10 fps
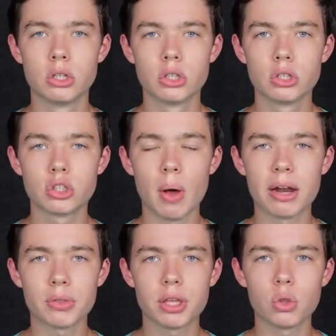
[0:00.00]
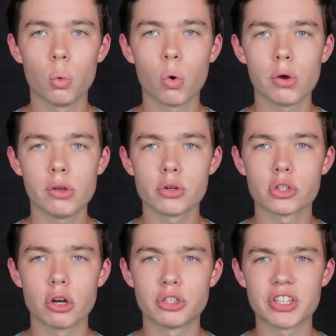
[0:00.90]
So I don't think the Warriors
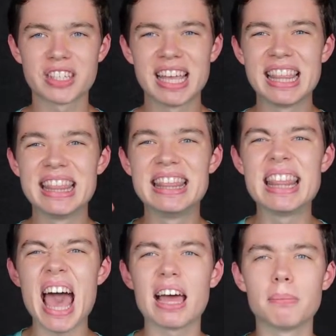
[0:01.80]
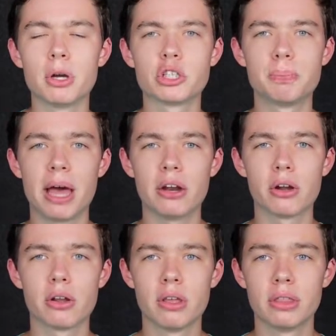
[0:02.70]
are just that much
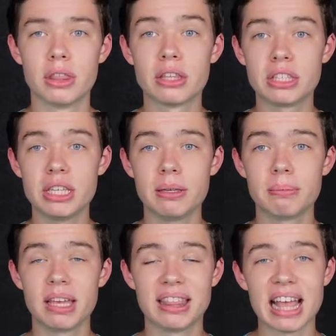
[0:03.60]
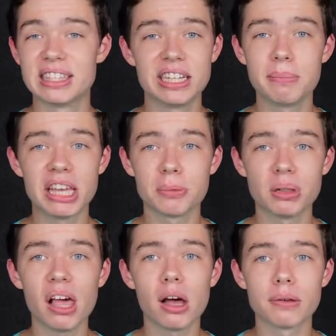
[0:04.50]
better than the team that didn't make the
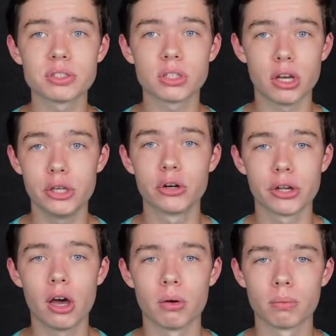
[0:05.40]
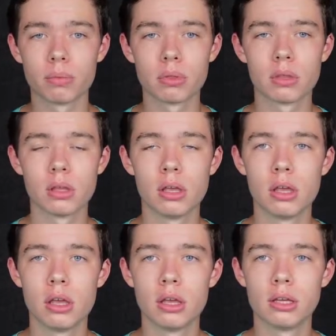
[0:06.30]
playoffs a year ago.
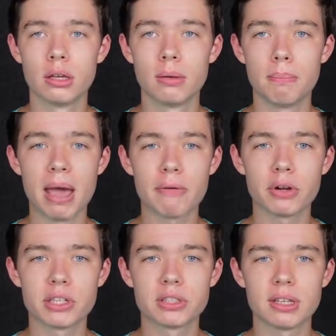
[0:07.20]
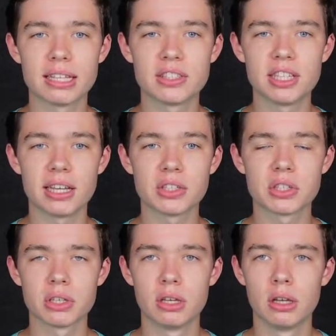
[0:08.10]
Mavericks at
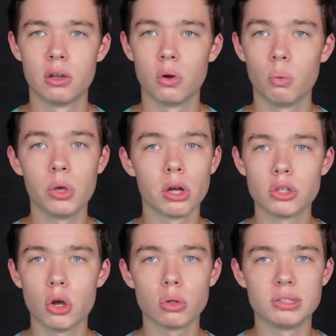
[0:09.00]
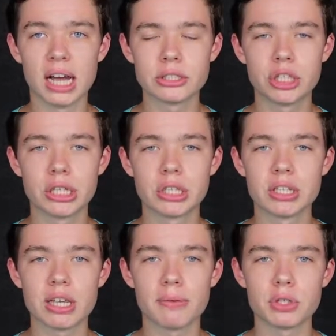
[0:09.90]
six. We all know Doncic
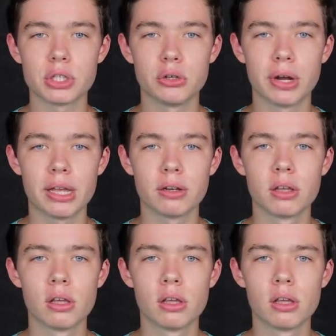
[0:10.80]
is obviously great.